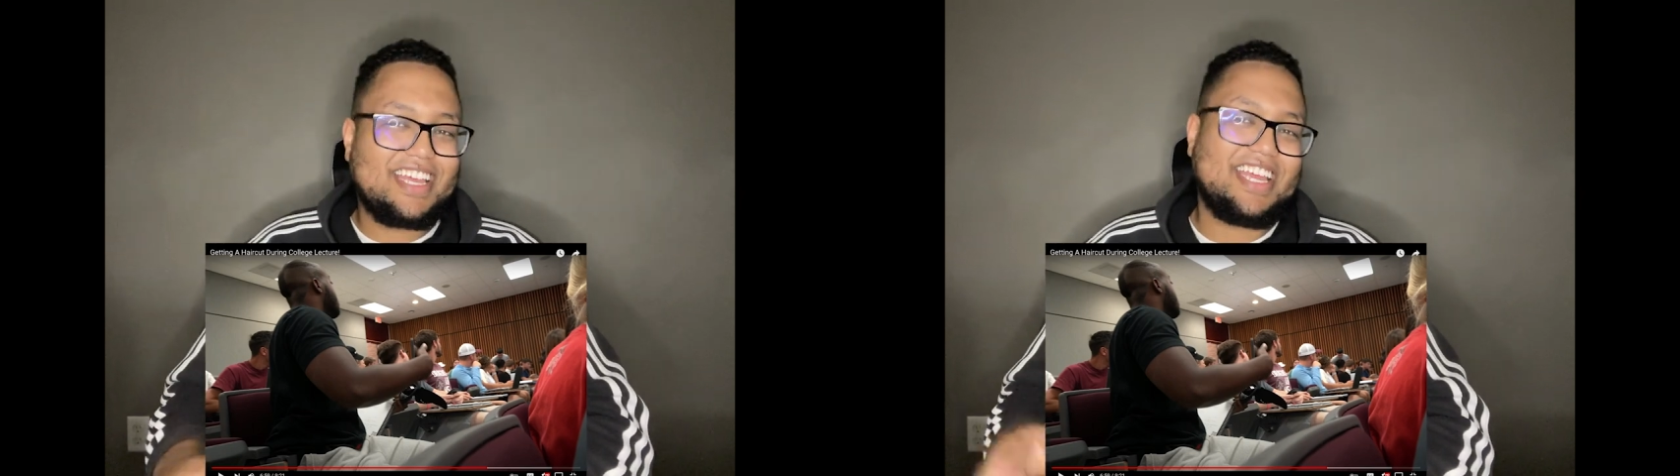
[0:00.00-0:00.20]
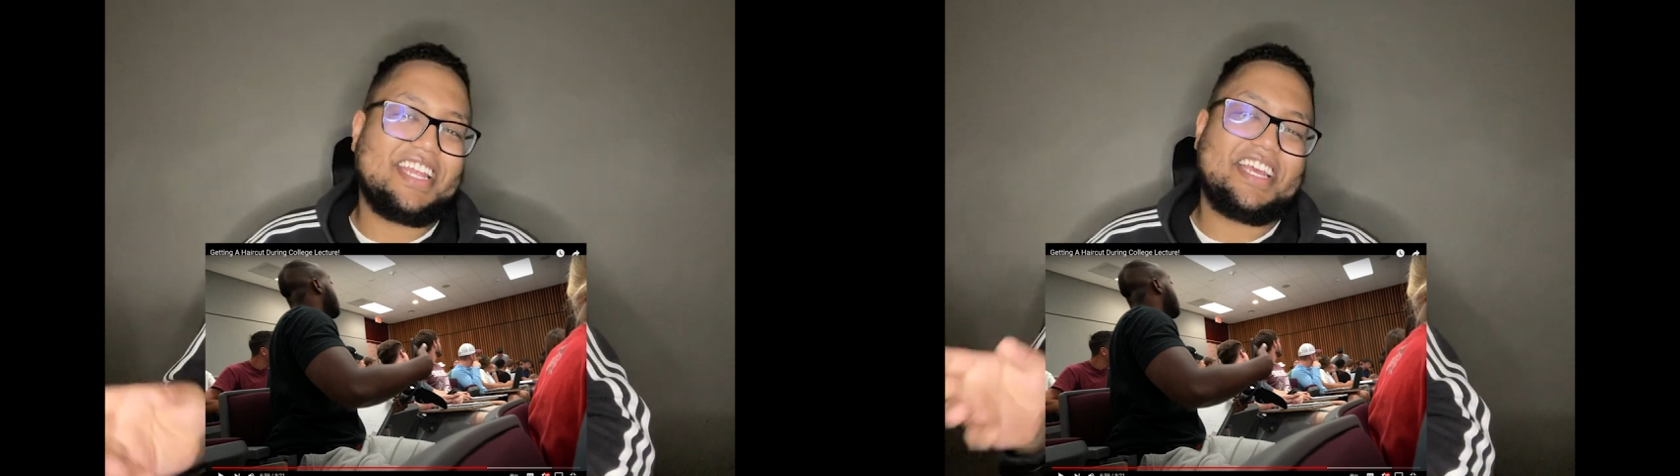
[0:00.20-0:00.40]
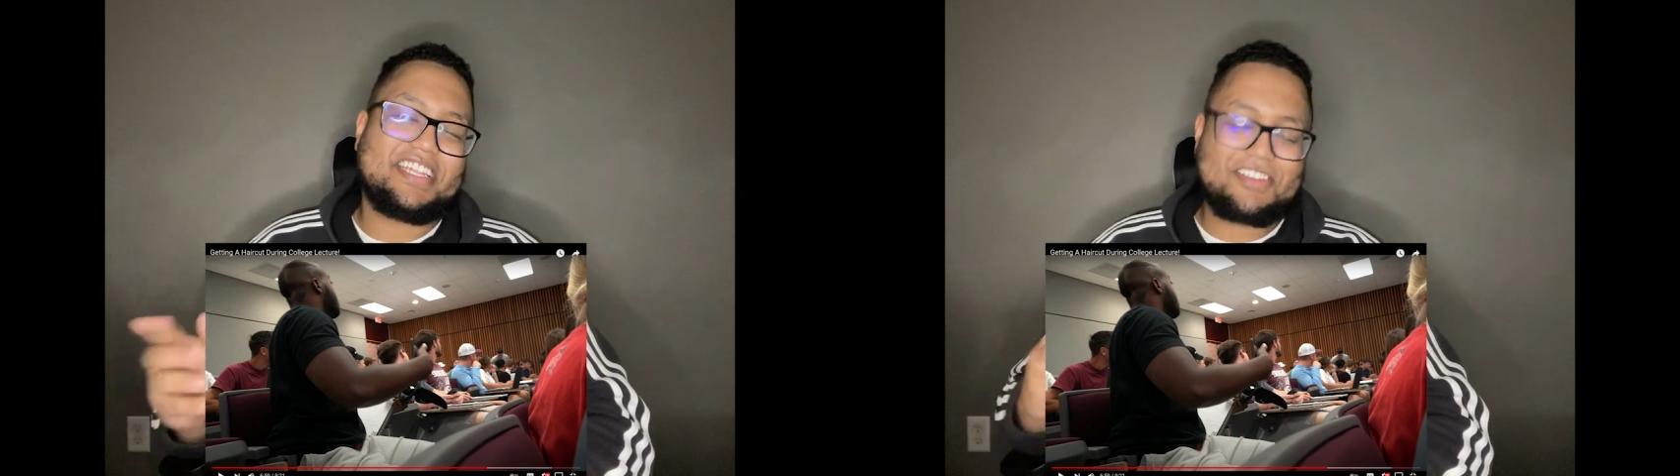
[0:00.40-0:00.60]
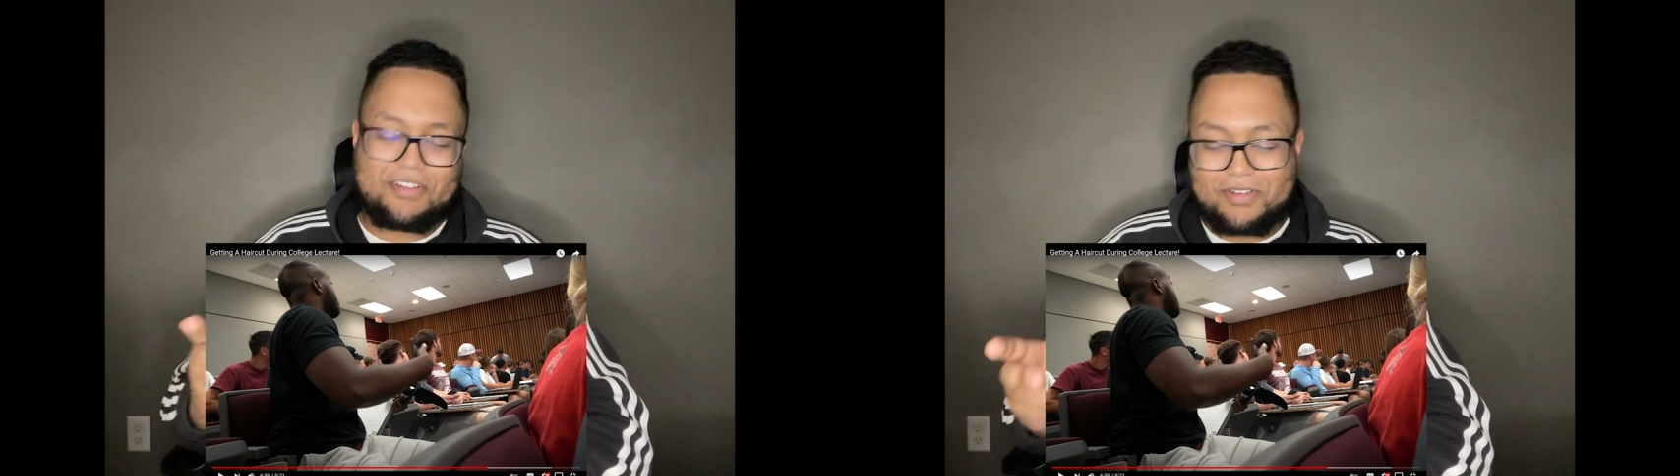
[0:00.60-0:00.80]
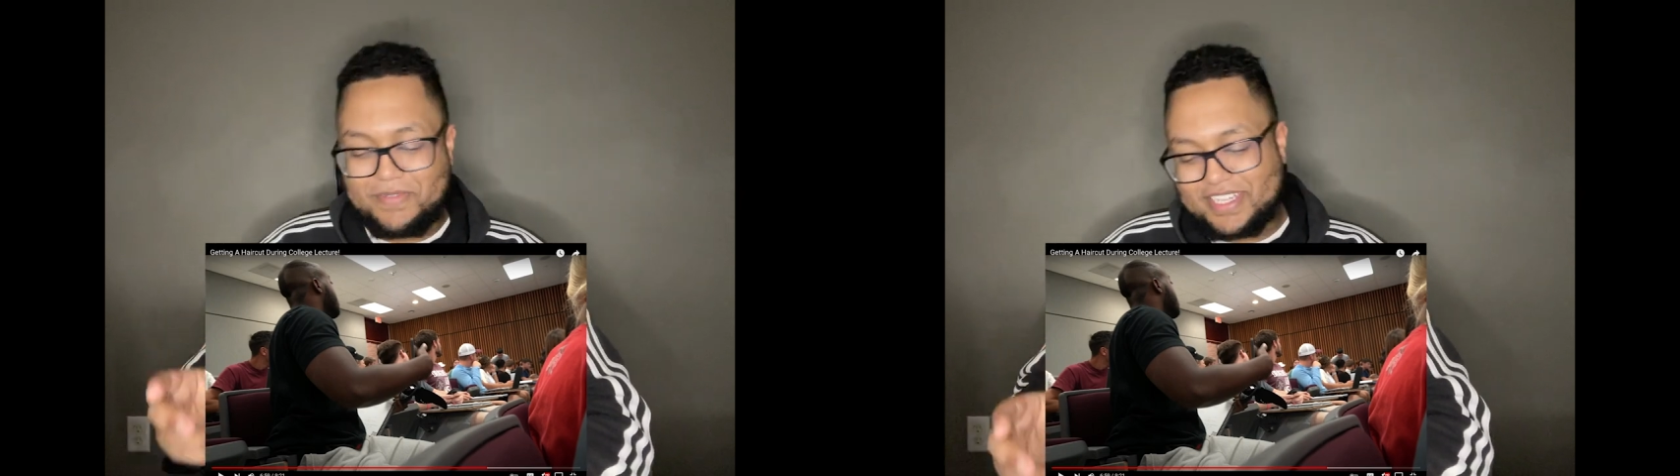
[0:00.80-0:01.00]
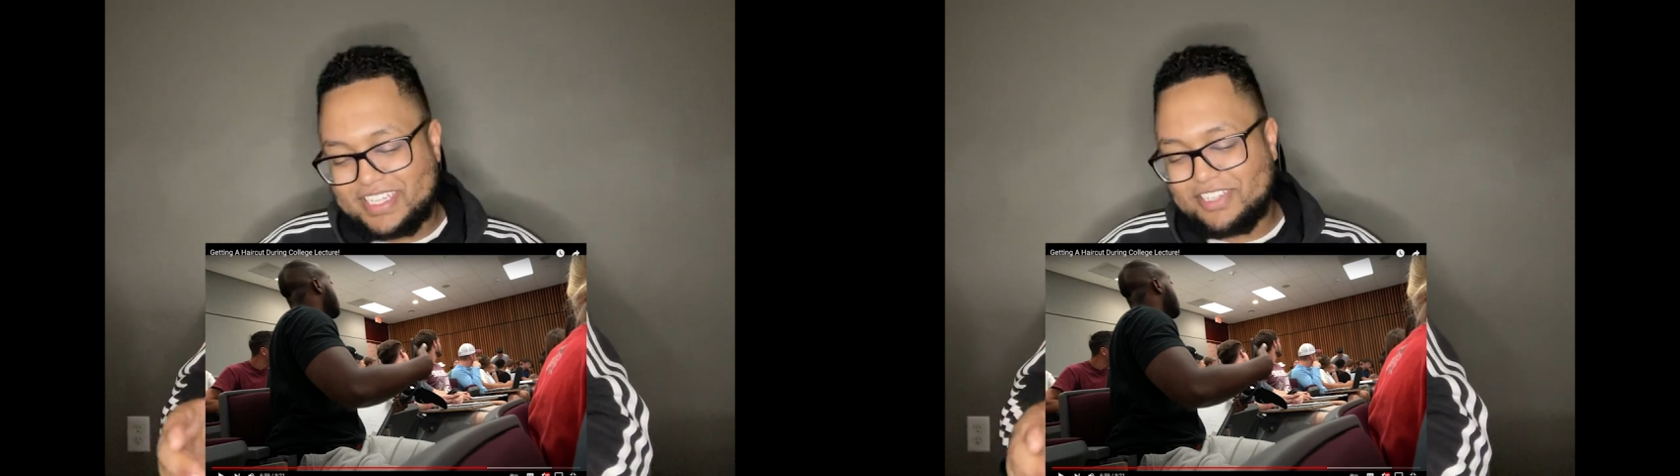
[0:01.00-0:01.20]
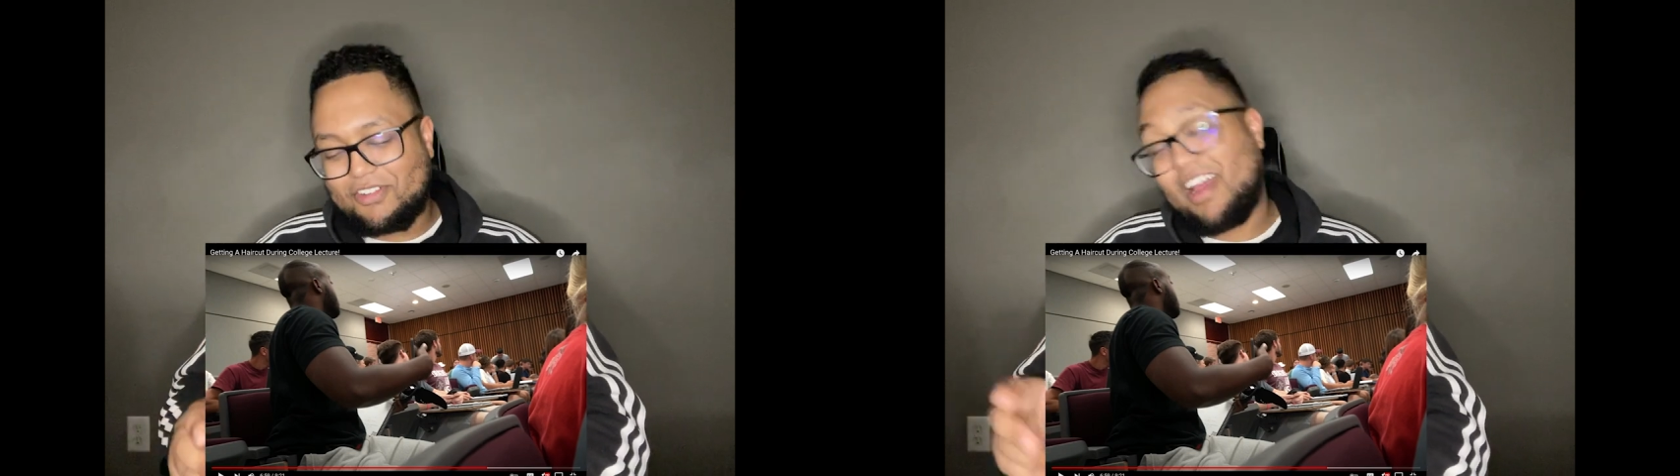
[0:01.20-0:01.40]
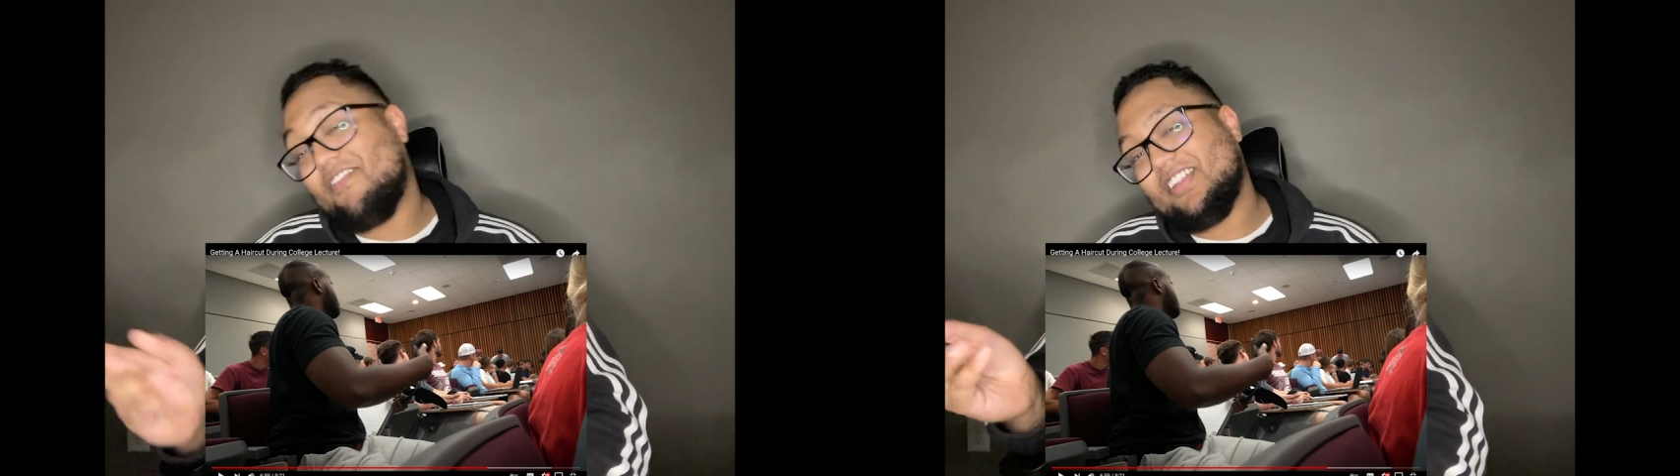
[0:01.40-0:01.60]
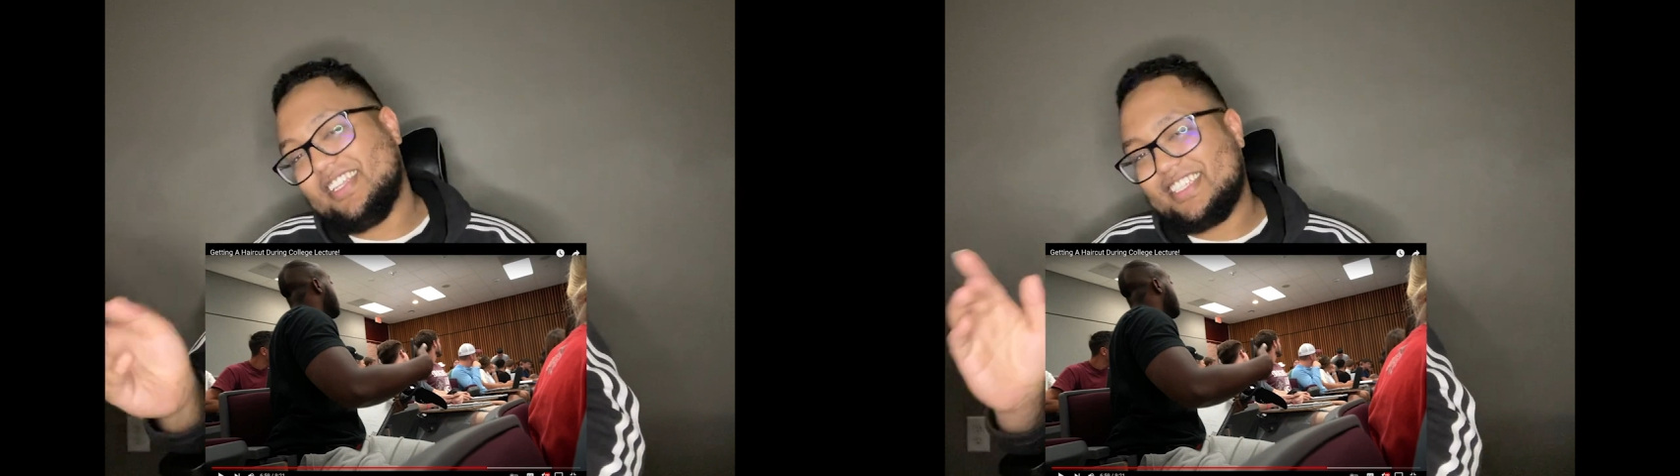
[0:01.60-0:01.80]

at tournaments and traveling